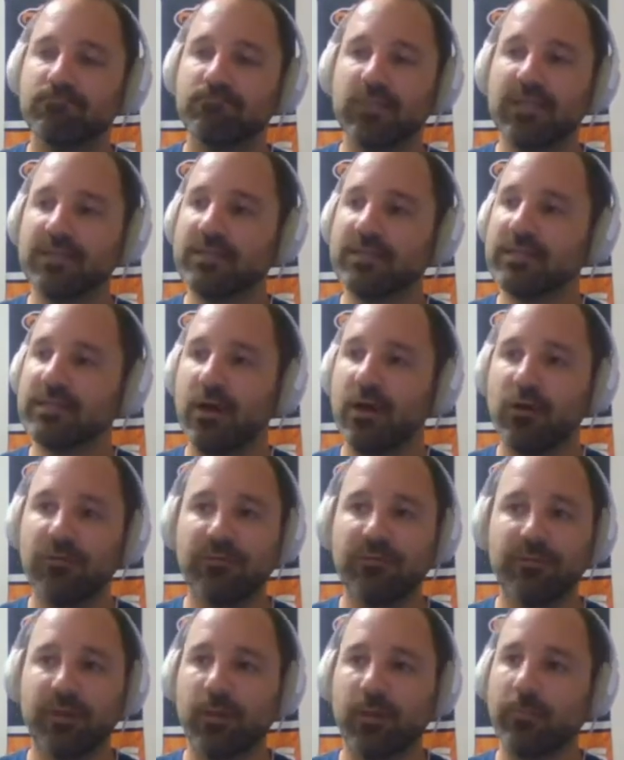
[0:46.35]

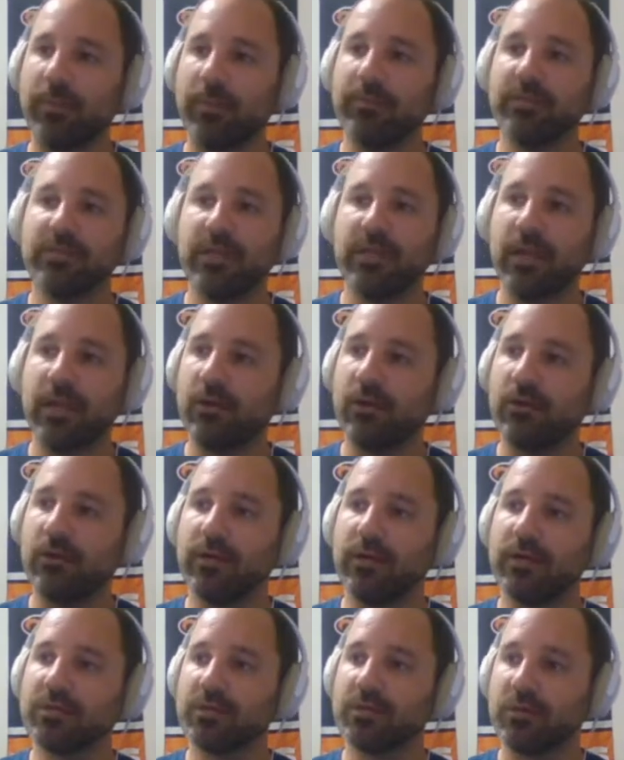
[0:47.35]
itself, maybe today or
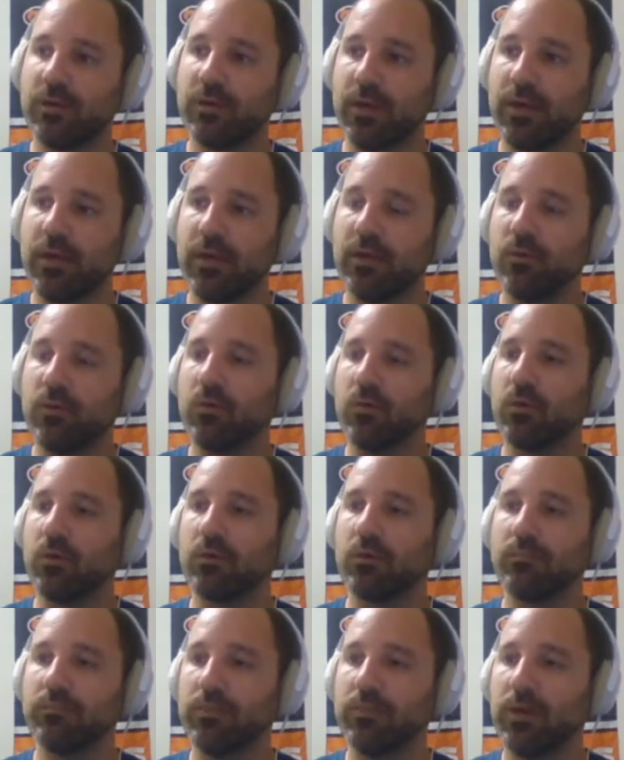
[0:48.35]
yesterday,
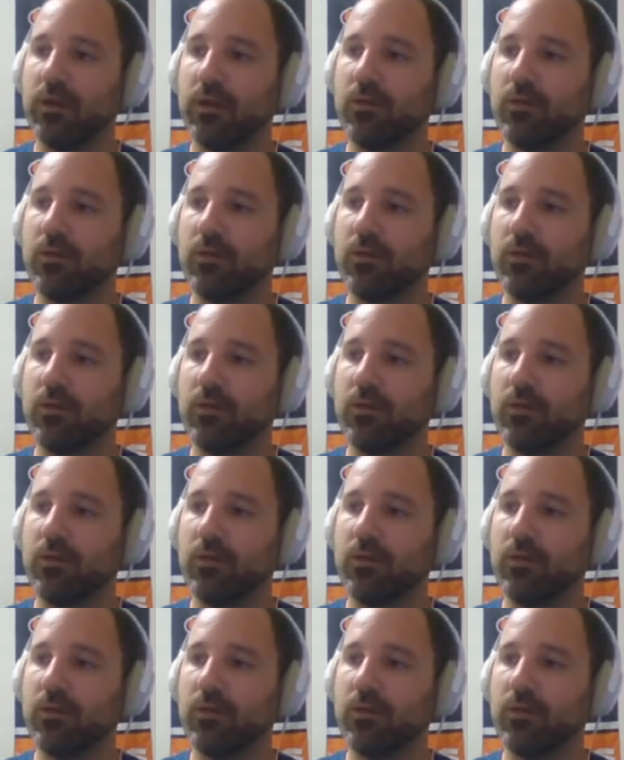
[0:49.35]
or,